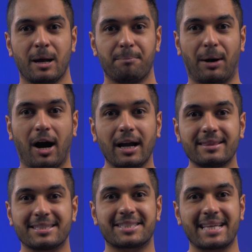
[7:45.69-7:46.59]

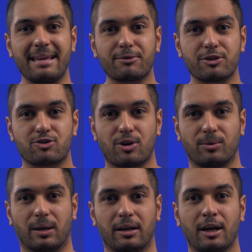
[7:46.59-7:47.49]
behind the same
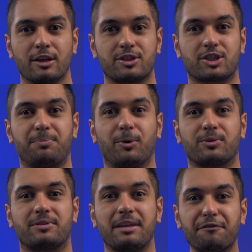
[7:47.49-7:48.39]
controller to
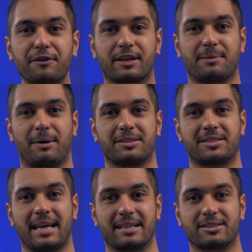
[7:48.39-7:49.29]
support different command
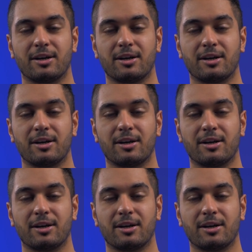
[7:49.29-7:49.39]
sets,